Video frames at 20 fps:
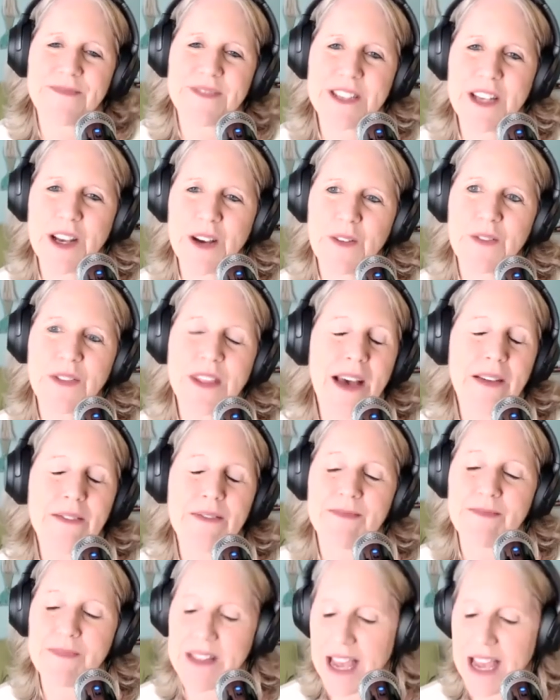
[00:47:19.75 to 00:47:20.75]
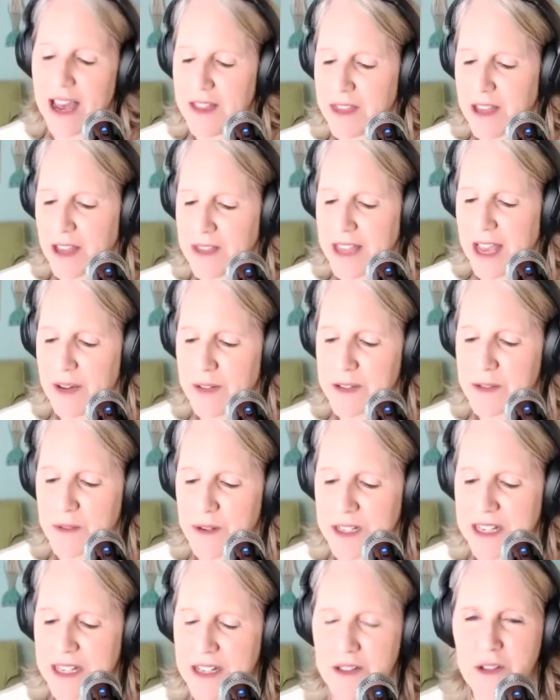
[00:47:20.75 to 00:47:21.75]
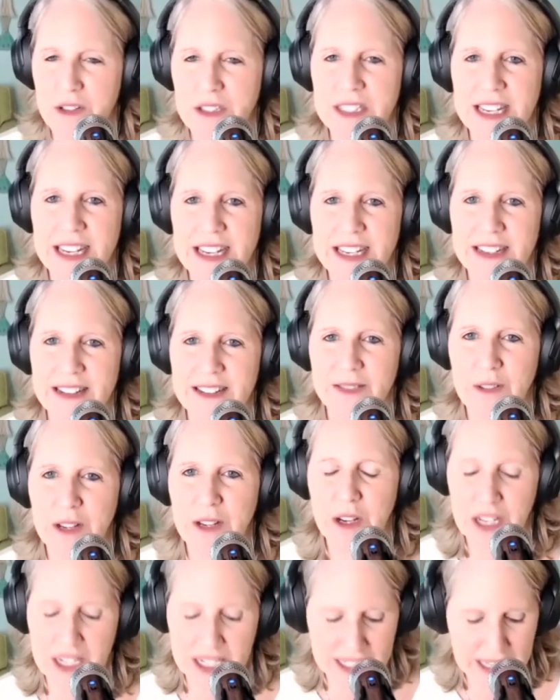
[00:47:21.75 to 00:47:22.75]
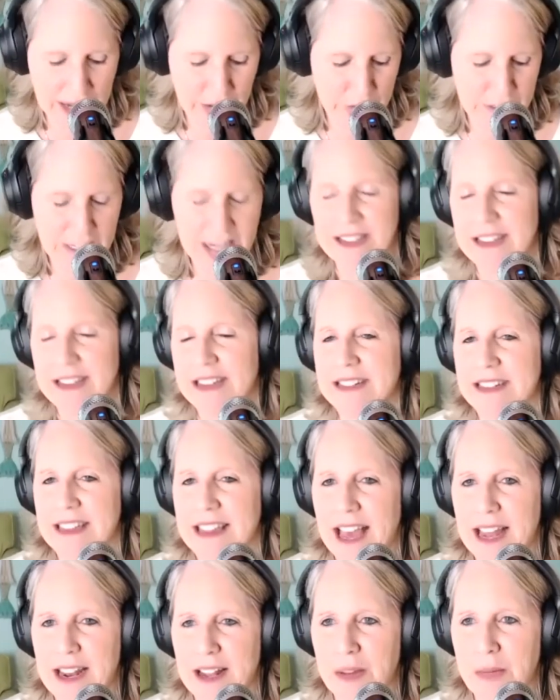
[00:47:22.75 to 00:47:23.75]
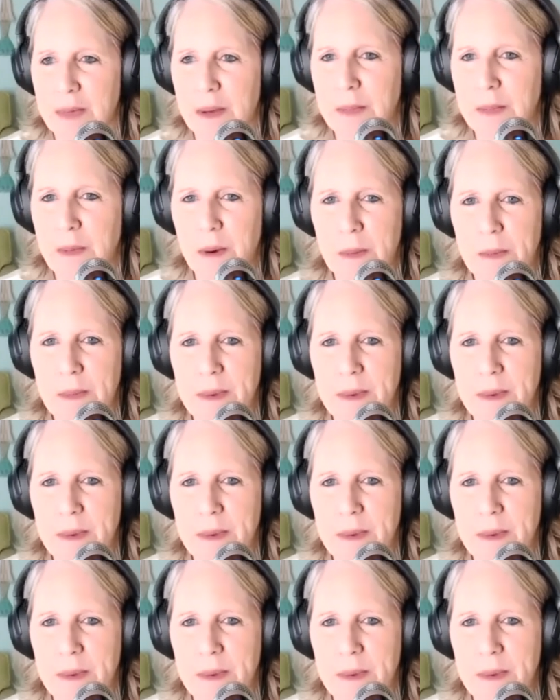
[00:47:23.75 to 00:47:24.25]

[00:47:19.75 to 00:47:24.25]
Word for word: So mm. that yeah, I thought that was really interesting, and we could have delved into that a little bit more.